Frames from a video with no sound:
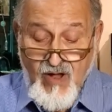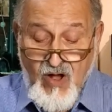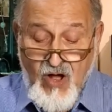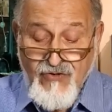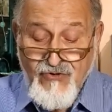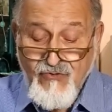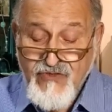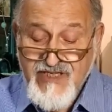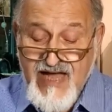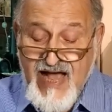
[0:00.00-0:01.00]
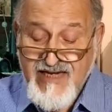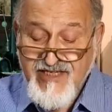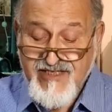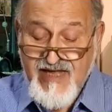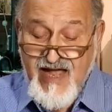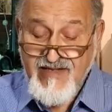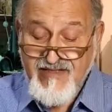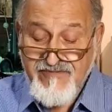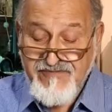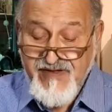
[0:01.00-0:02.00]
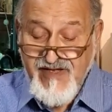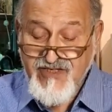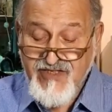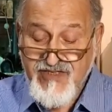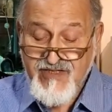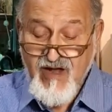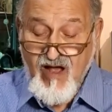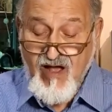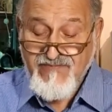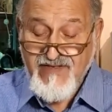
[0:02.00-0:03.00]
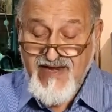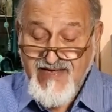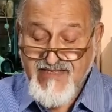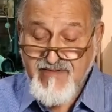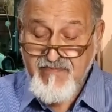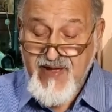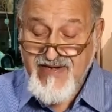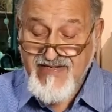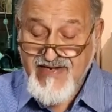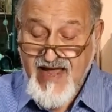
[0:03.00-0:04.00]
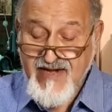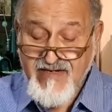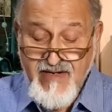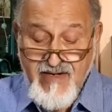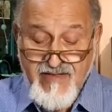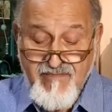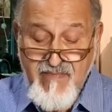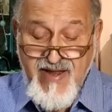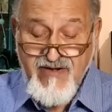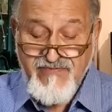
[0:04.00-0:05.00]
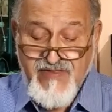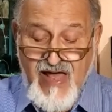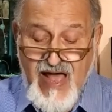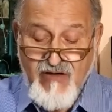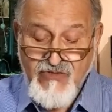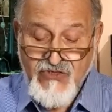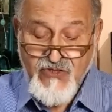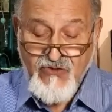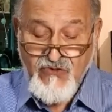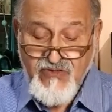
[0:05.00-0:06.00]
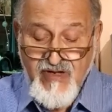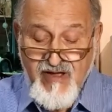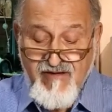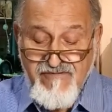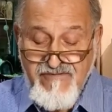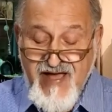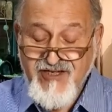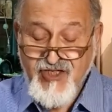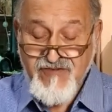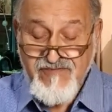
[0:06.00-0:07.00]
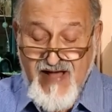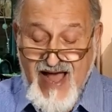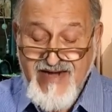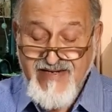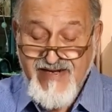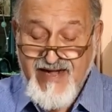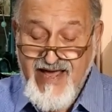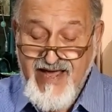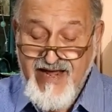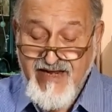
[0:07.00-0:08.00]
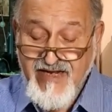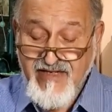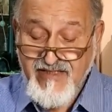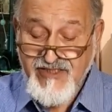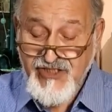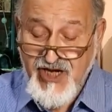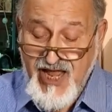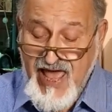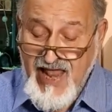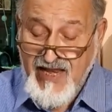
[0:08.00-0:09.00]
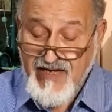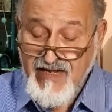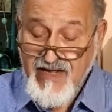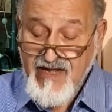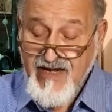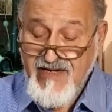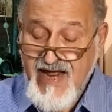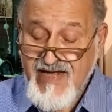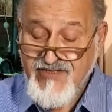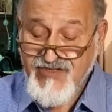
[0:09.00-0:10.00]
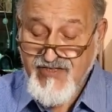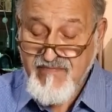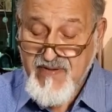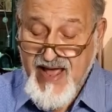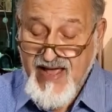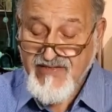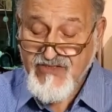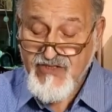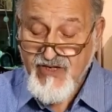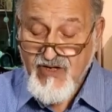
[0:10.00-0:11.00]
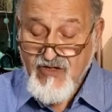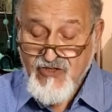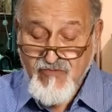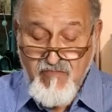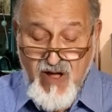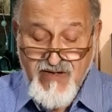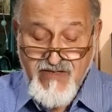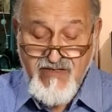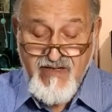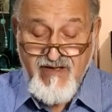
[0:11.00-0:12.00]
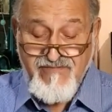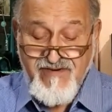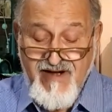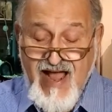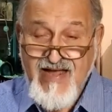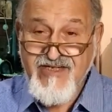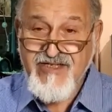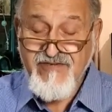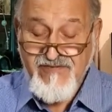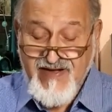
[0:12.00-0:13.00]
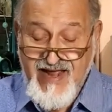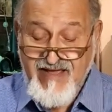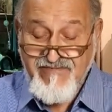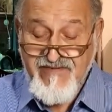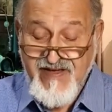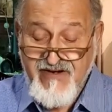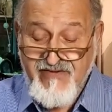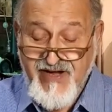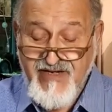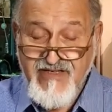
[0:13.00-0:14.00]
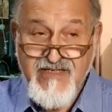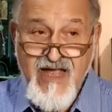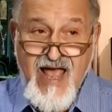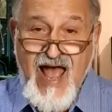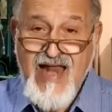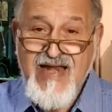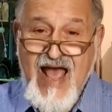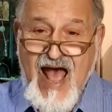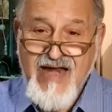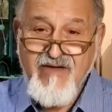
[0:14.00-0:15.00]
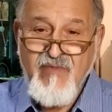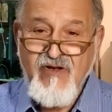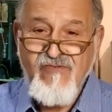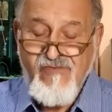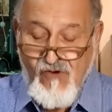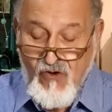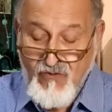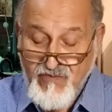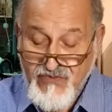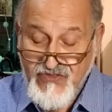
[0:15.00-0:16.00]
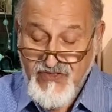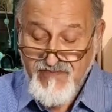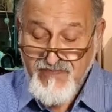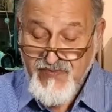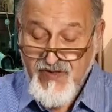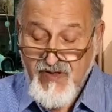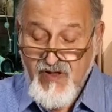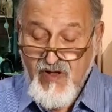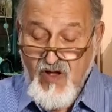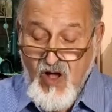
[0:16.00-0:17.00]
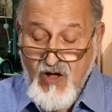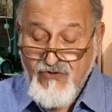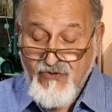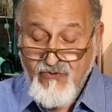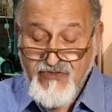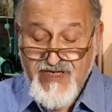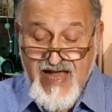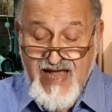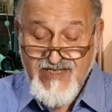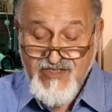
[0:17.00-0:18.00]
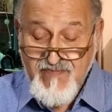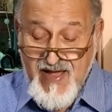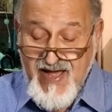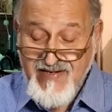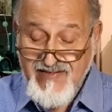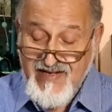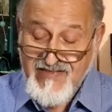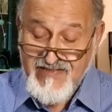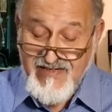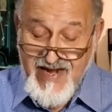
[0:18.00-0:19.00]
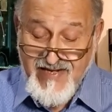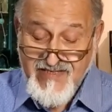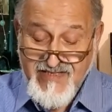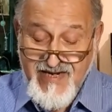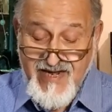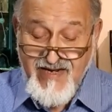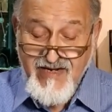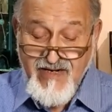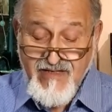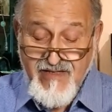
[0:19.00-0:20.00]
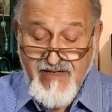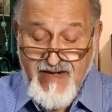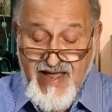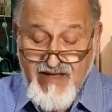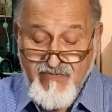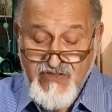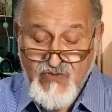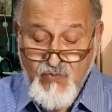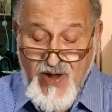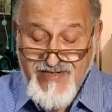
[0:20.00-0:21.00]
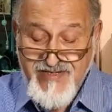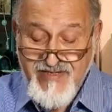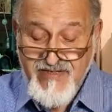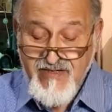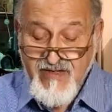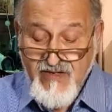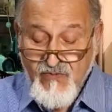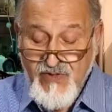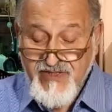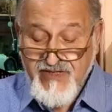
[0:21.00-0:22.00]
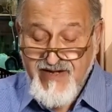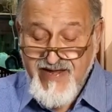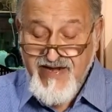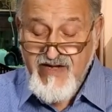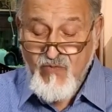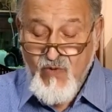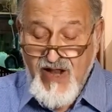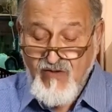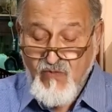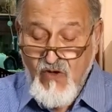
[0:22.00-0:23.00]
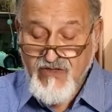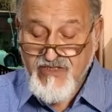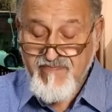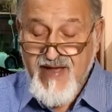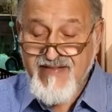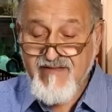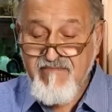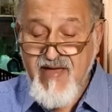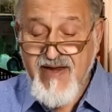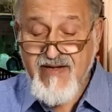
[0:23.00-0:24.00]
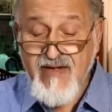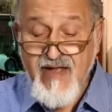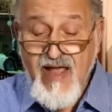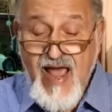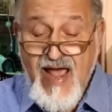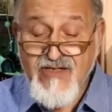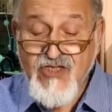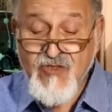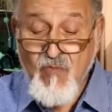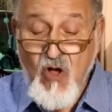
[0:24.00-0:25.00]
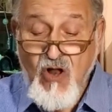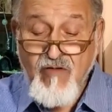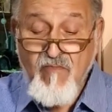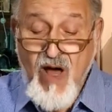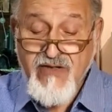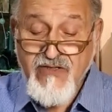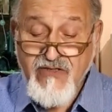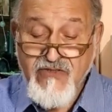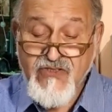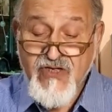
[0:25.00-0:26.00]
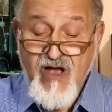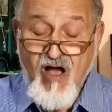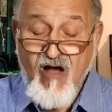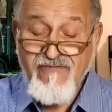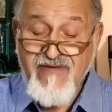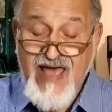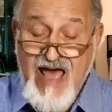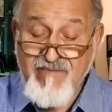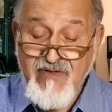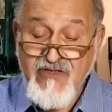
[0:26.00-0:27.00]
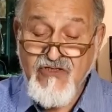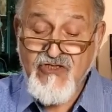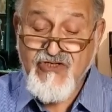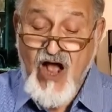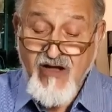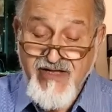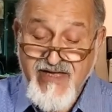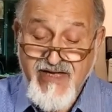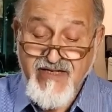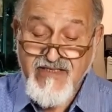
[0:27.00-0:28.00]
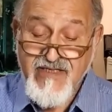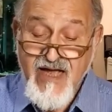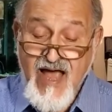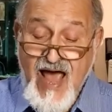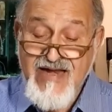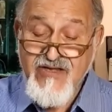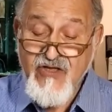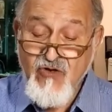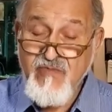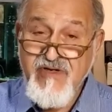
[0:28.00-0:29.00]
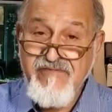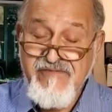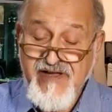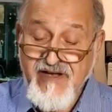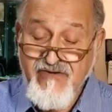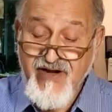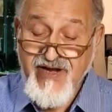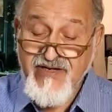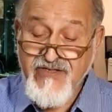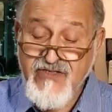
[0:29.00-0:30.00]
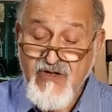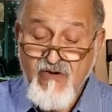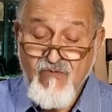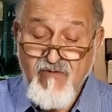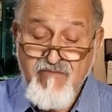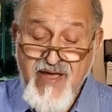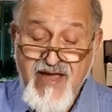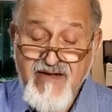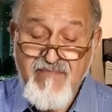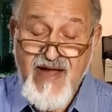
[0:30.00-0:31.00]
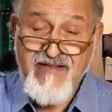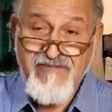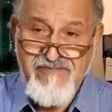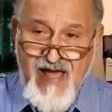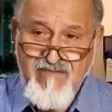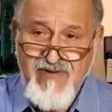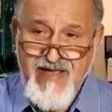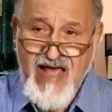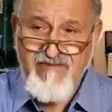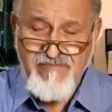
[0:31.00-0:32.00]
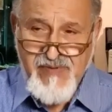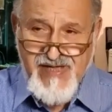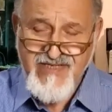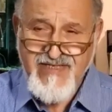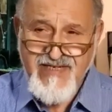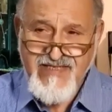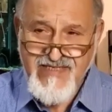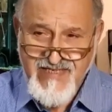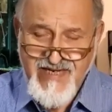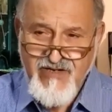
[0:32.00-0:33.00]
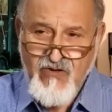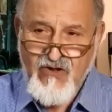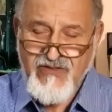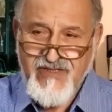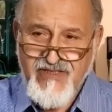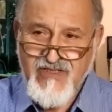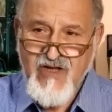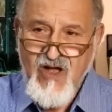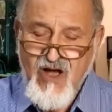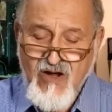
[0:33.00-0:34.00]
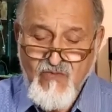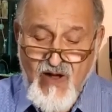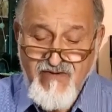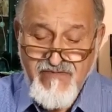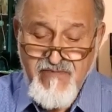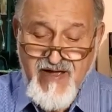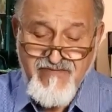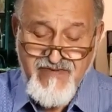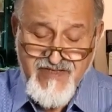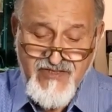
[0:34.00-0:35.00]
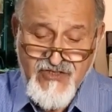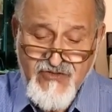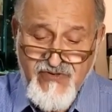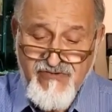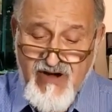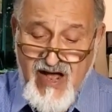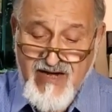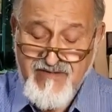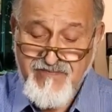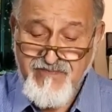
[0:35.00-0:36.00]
On Ruze Ashtad, the first of the lesser pentad, the men of the household fetched fine clay, gel, in Hessian bags to model a variety of clay figurines and animal forms. On Ruze Asman, that's the next day, the clay was wetted with clean well water by the men, and small models of camels, donkeys, and human figurines were made by the family. I've personally seen all this on one of my visits to Iran.